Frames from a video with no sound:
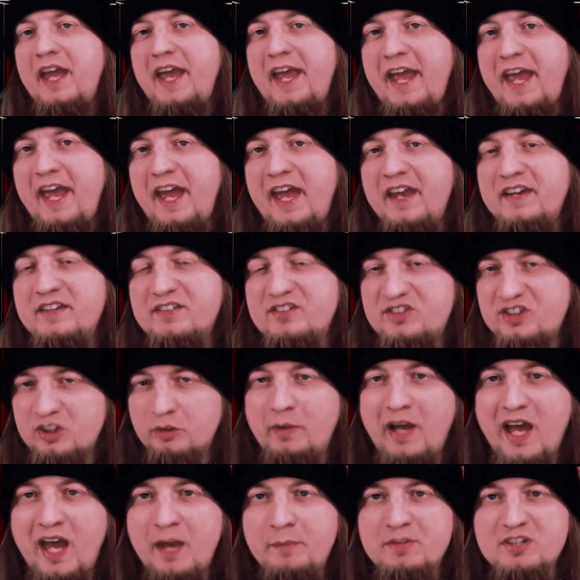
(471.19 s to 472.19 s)
And
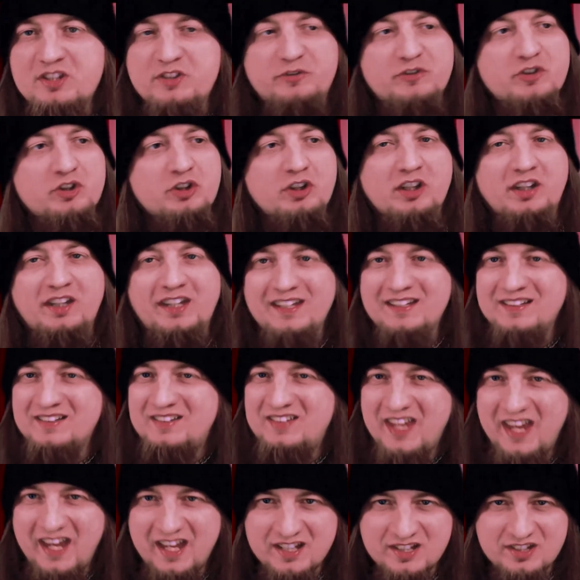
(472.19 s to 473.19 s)
so atmospheric,
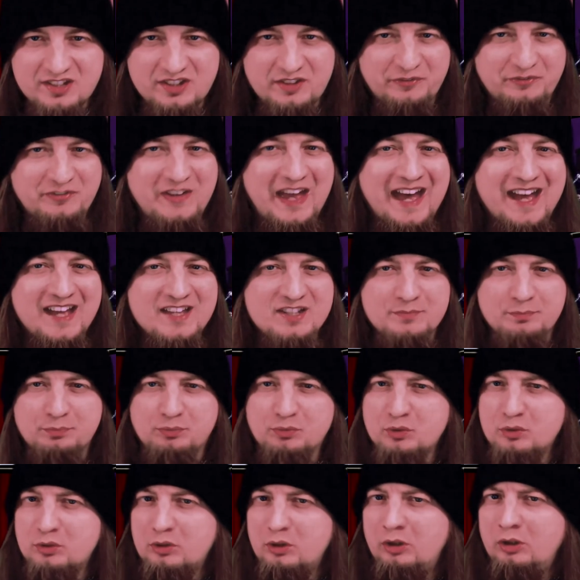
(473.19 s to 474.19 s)
intense, fast,
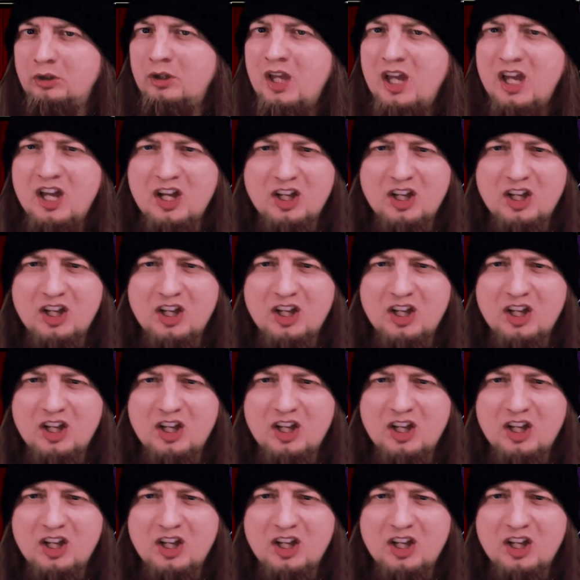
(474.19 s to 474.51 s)
brutal,